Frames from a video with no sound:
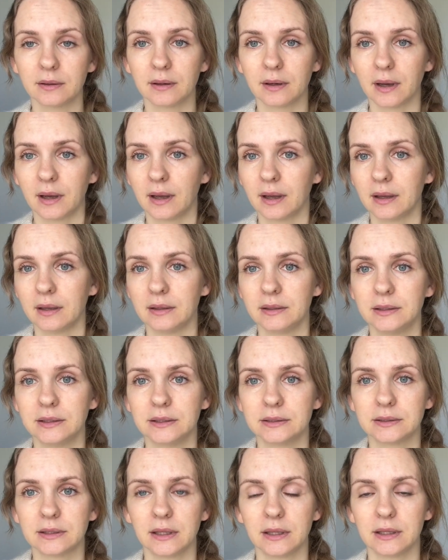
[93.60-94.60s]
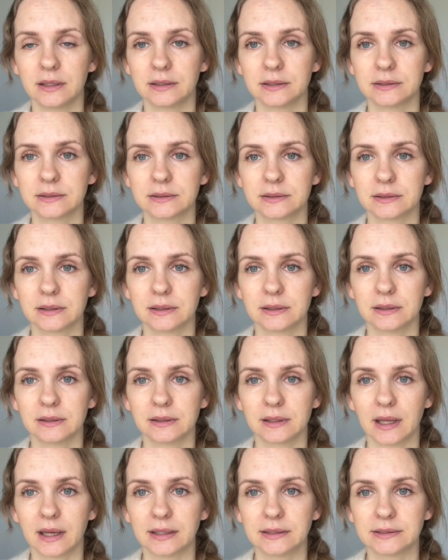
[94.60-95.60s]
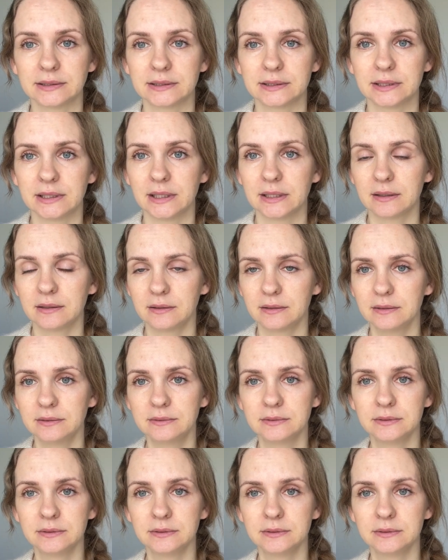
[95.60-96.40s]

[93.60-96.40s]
I knit this last year.